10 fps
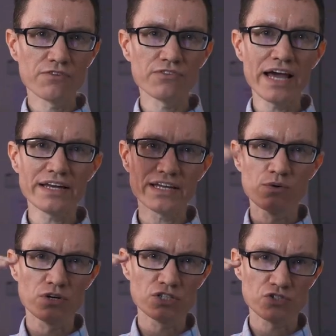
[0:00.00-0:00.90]
If lightning
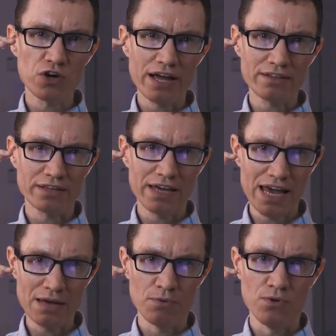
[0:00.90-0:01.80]
were to strike the
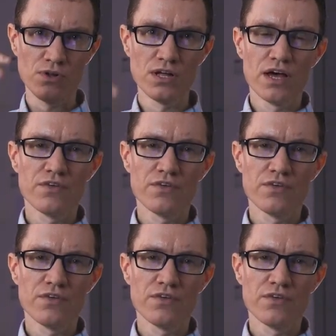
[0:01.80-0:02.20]
cable,